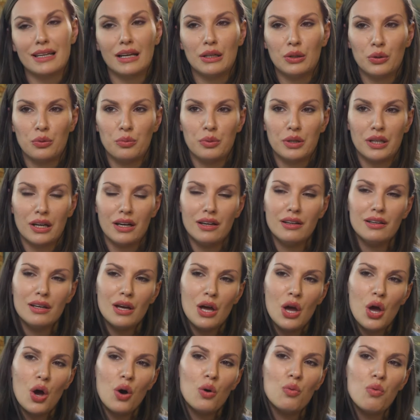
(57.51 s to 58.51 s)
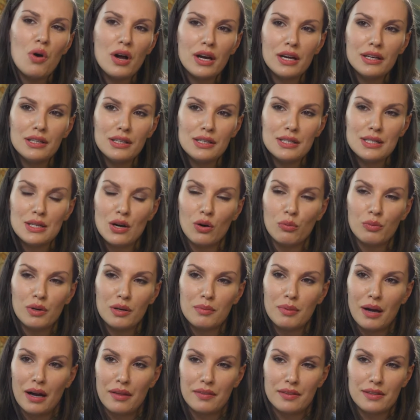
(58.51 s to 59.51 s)
alumina. What can you tell me
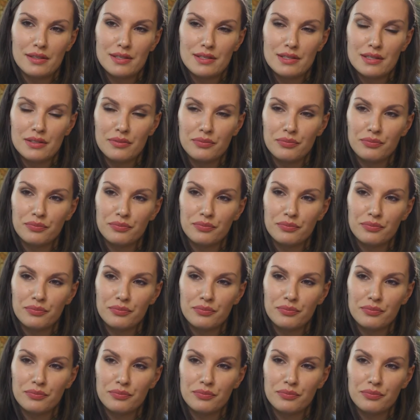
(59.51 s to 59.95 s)
about this?